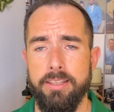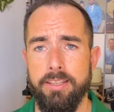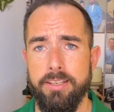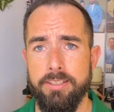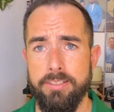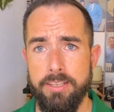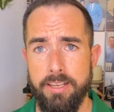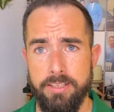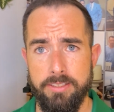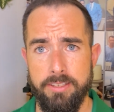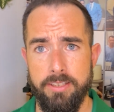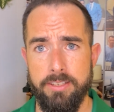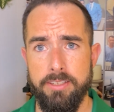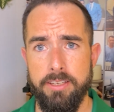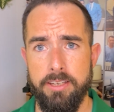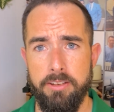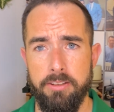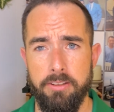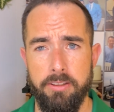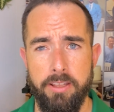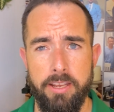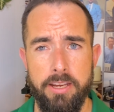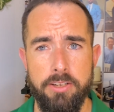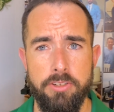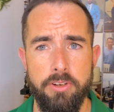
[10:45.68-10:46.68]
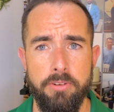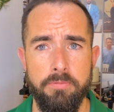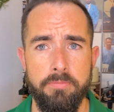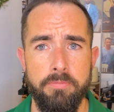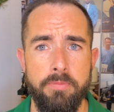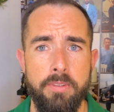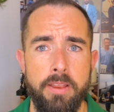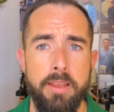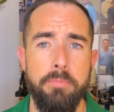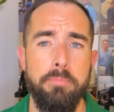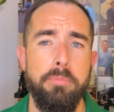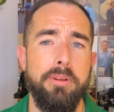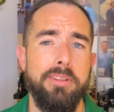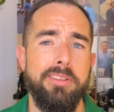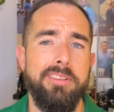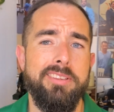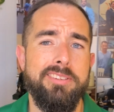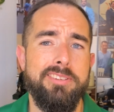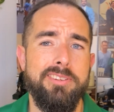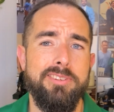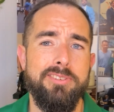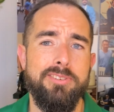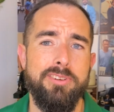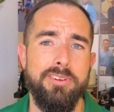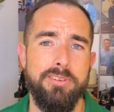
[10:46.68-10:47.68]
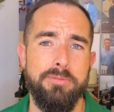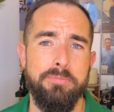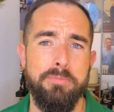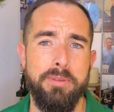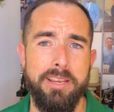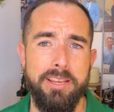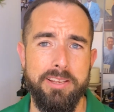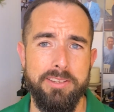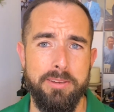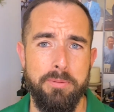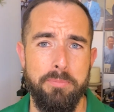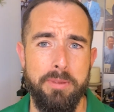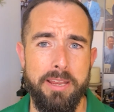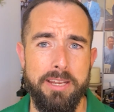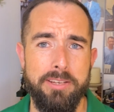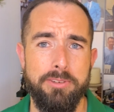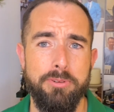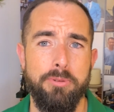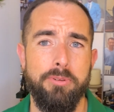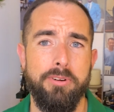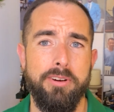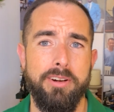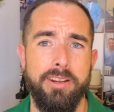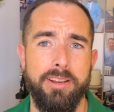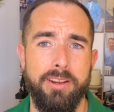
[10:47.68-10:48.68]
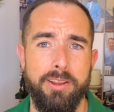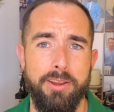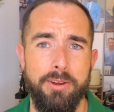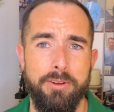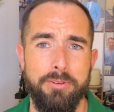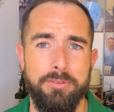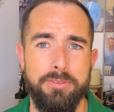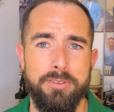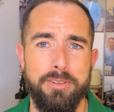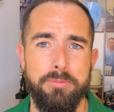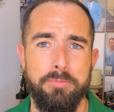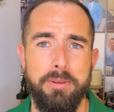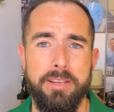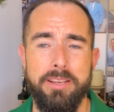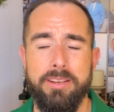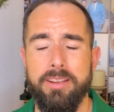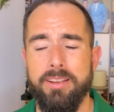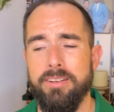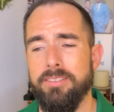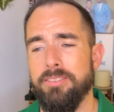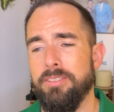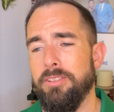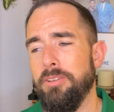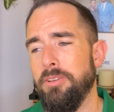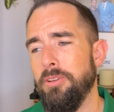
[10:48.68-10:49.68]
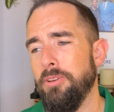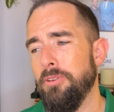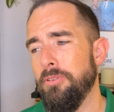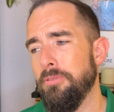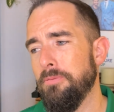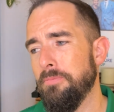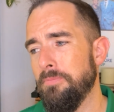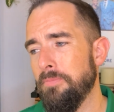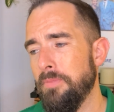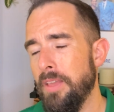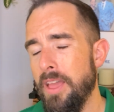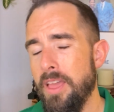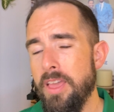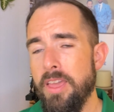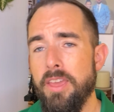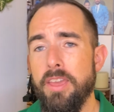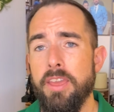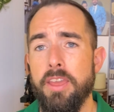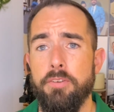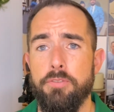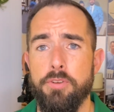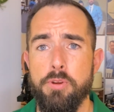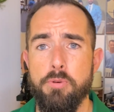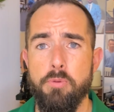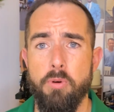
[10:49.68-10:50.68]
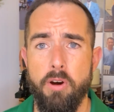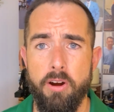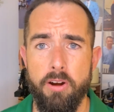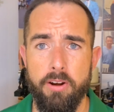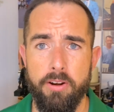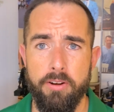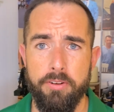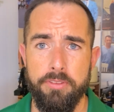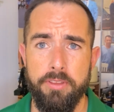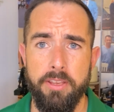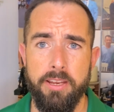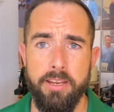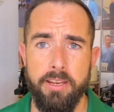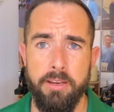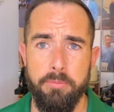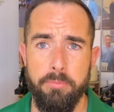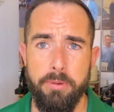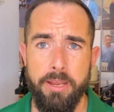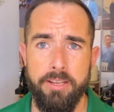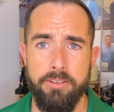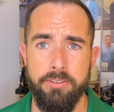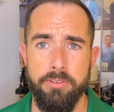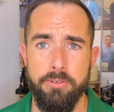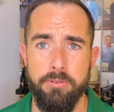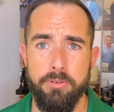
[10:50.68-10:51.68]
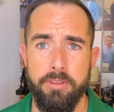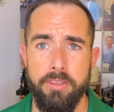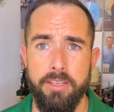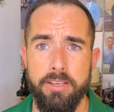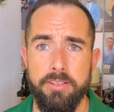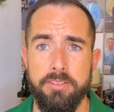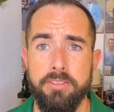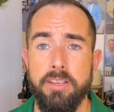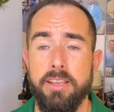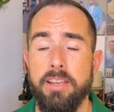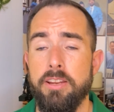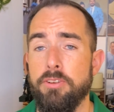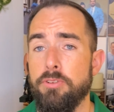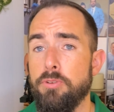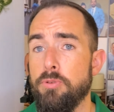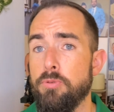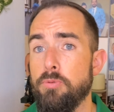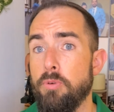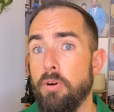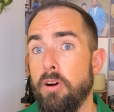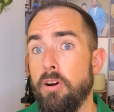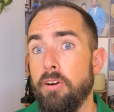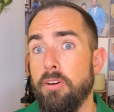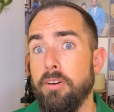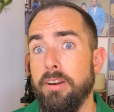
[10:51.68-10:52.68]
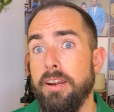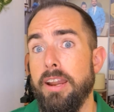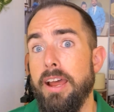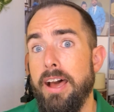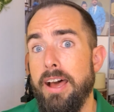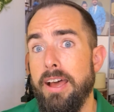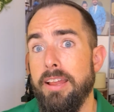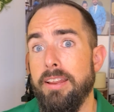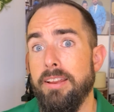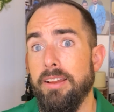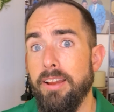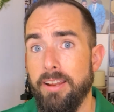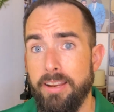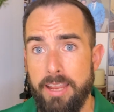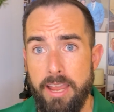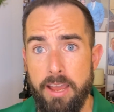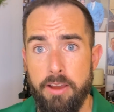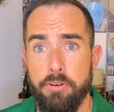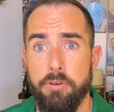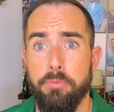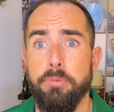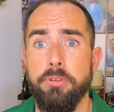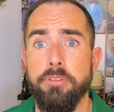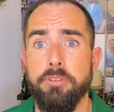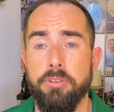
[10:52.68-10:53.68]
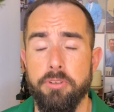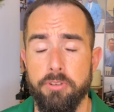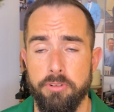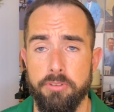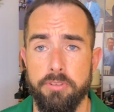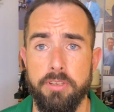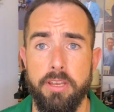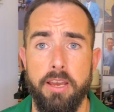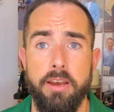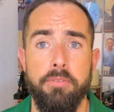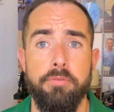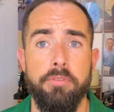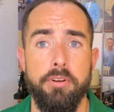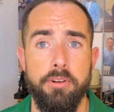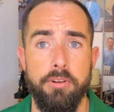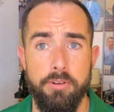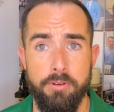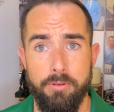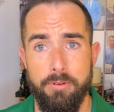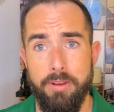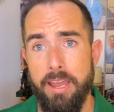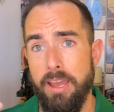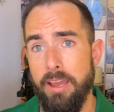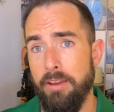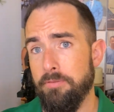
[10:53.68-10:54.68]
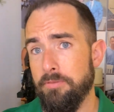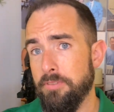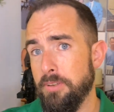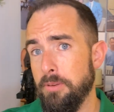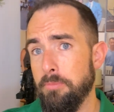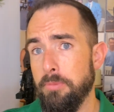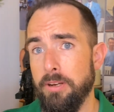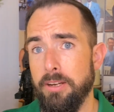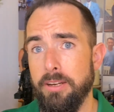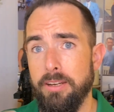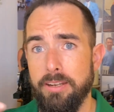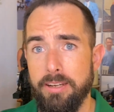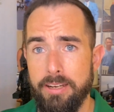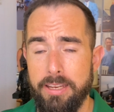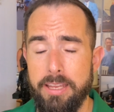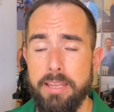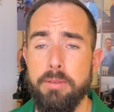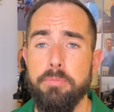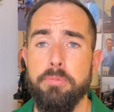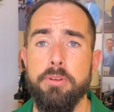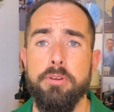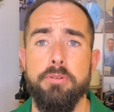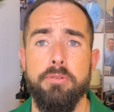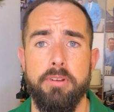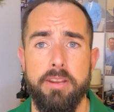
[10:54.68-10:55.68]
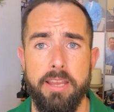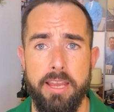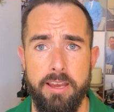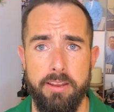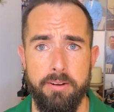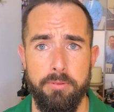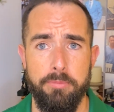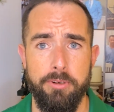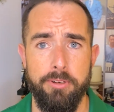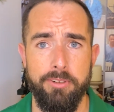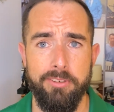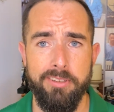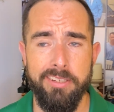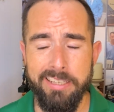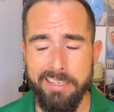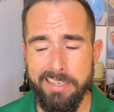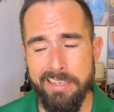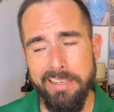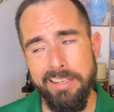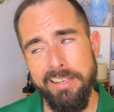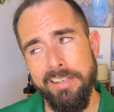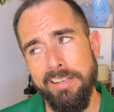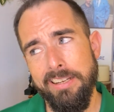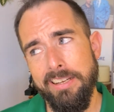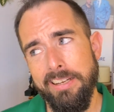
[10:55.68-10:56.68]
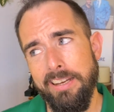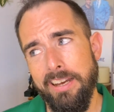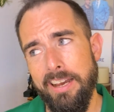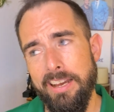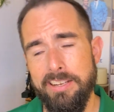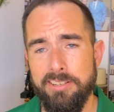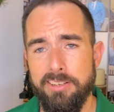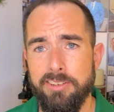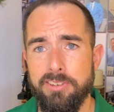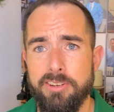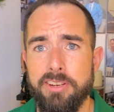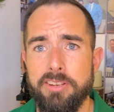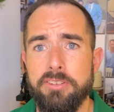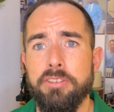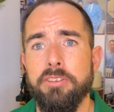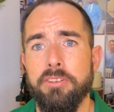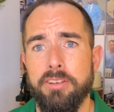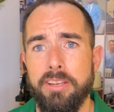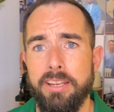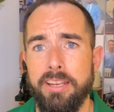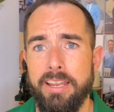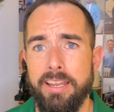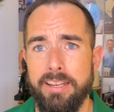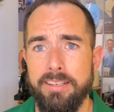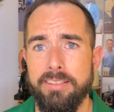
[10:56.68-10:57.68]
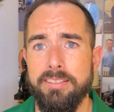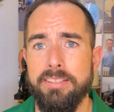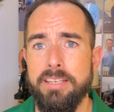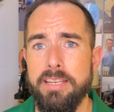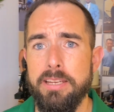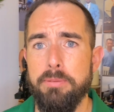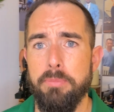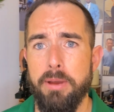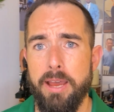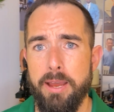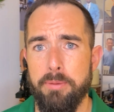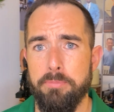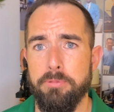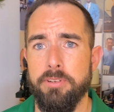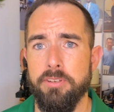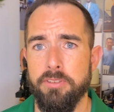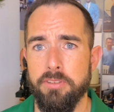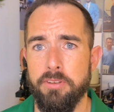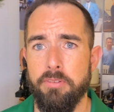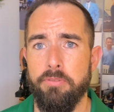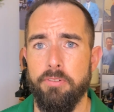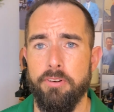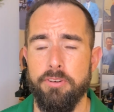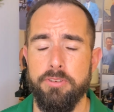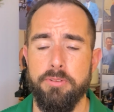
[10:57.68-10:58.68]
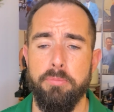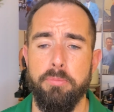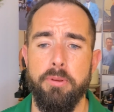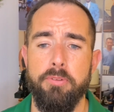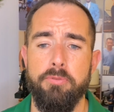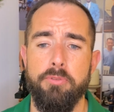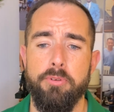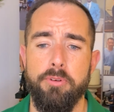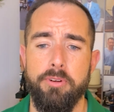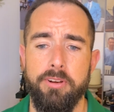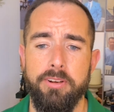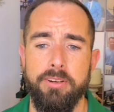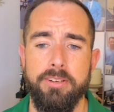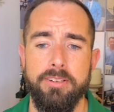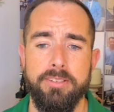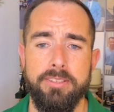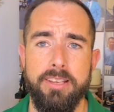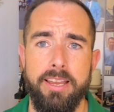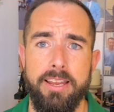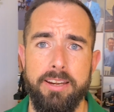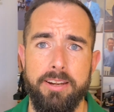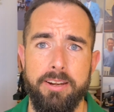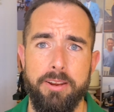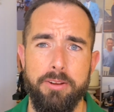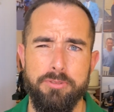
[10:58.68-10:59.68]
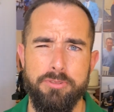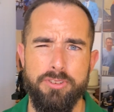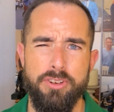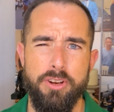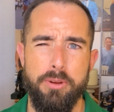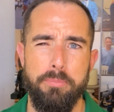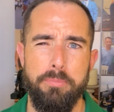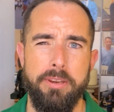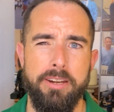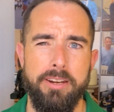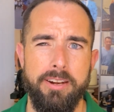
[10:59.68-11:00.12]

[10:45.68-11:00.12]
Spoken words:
this as a single agent. But this is just me as a mentor and a coach speaking to you. If you are thinking about doing this and you are not accountable to yourself, or you don't have somebody to keep you accountable, I suggest looking at team options first before you decide to go jump in